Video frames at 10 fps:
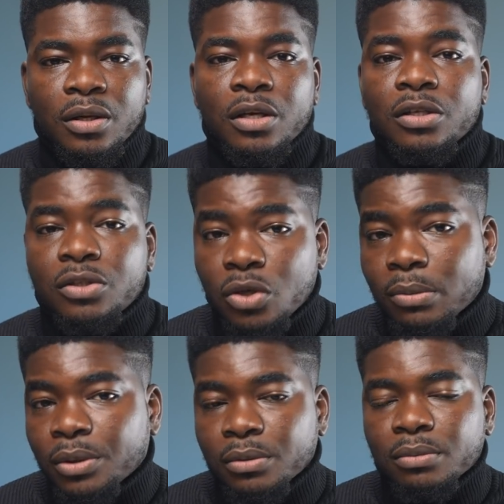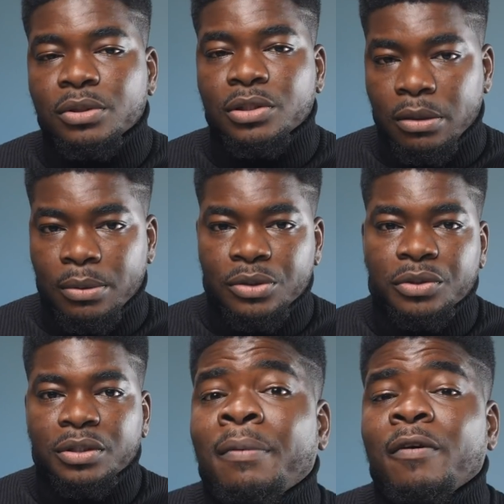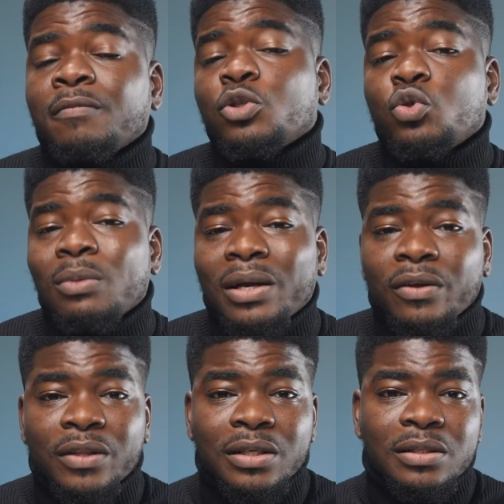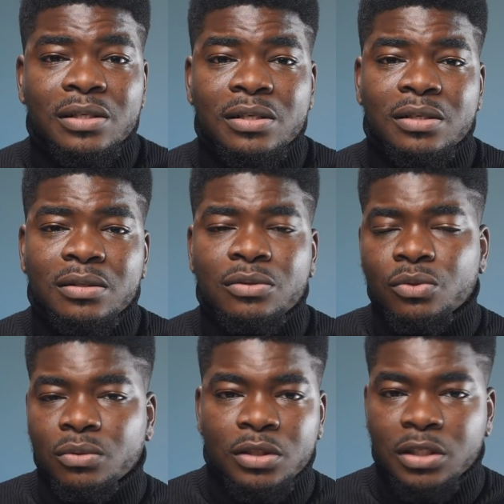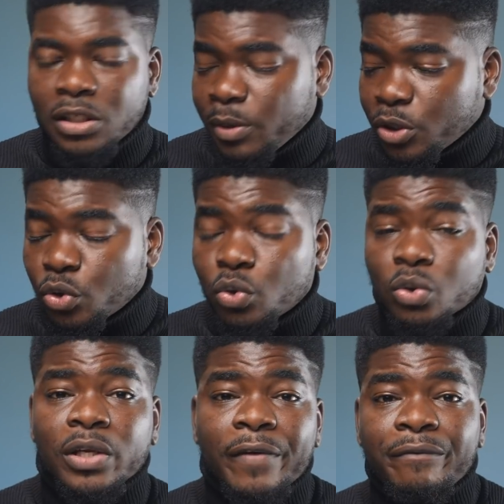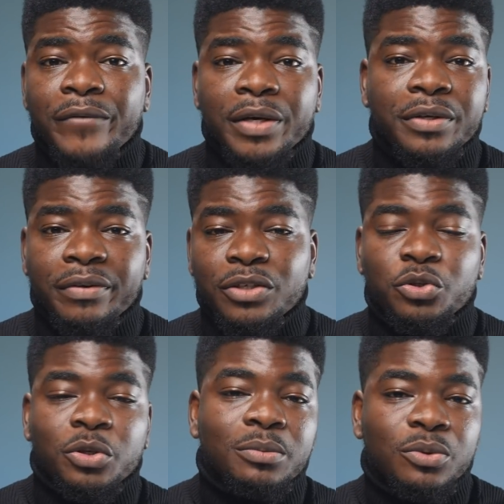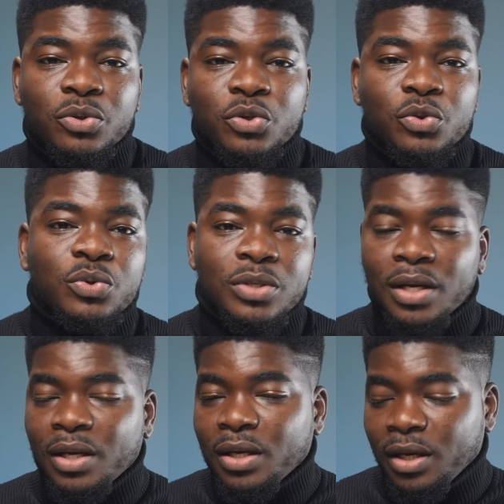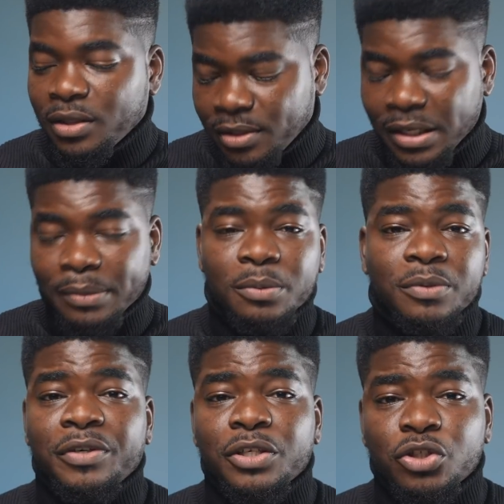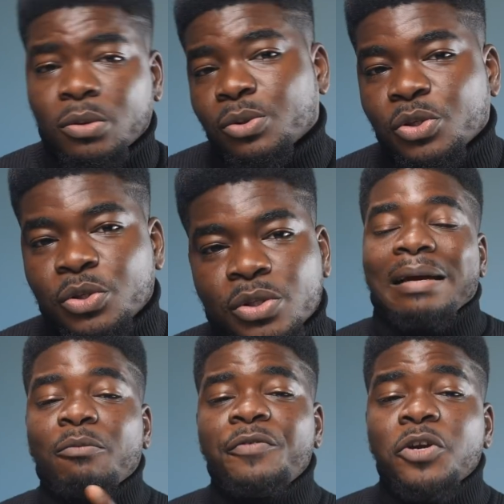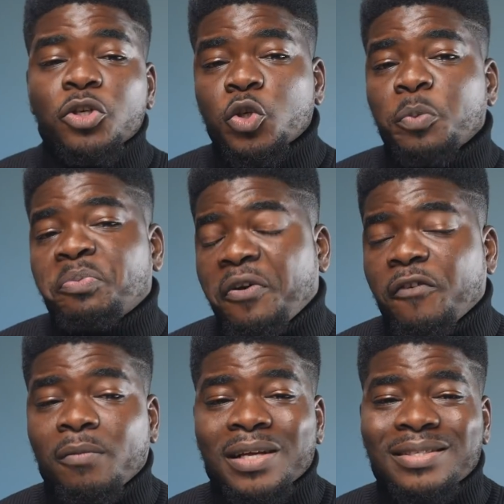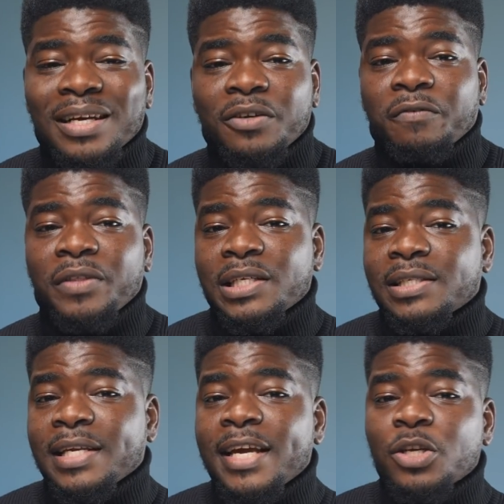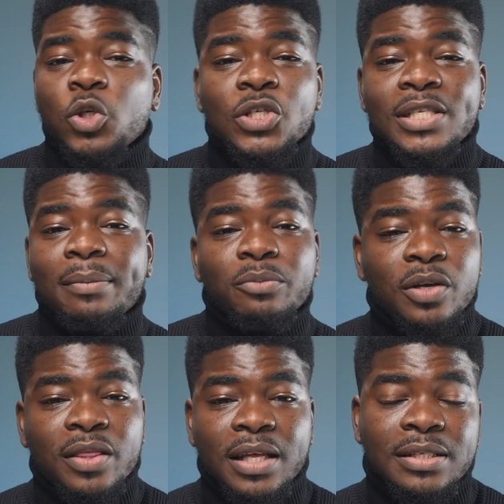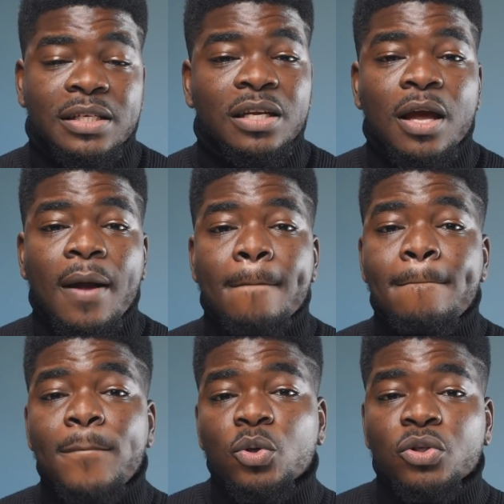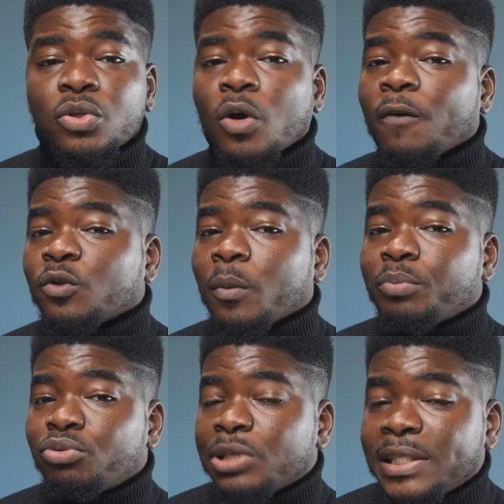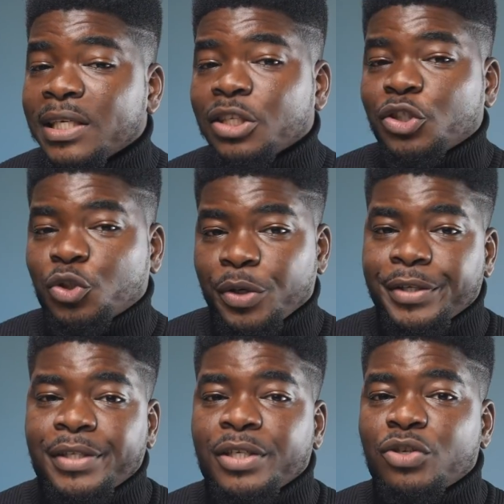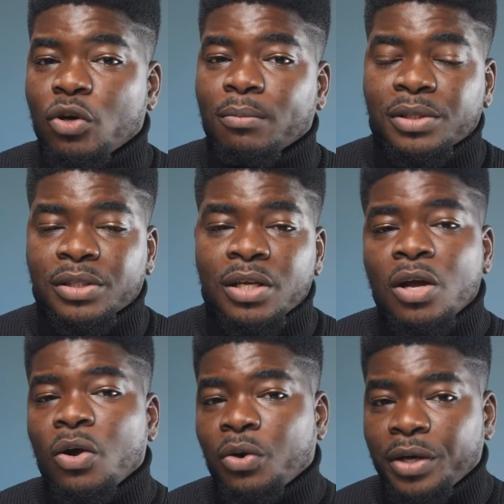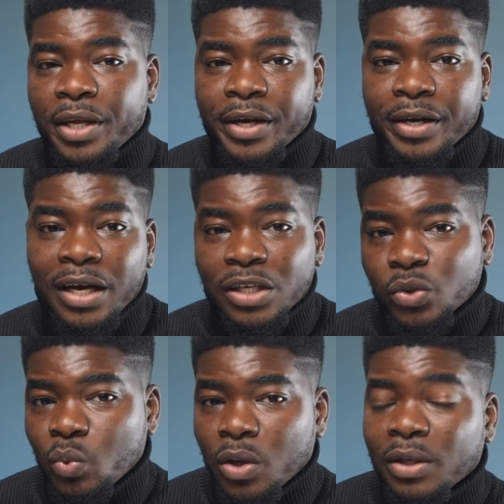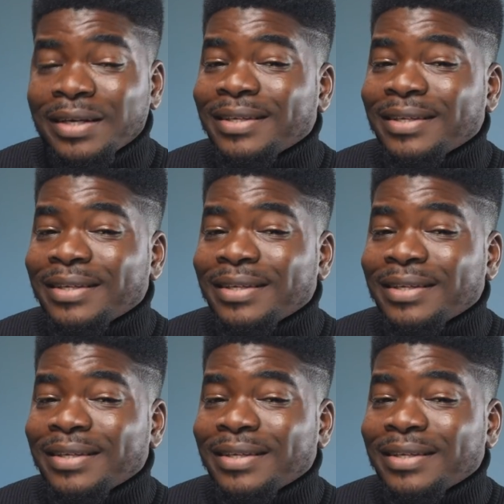It's normal. It's a normal screen. Apart from these two minor things, this display is totally very enjoyable to use. This laptop is very enjoyable to use. Now, moving on to the performance side of things, the ASUS Zenbook 13 boasts of some pretty interesting numbers on here as well.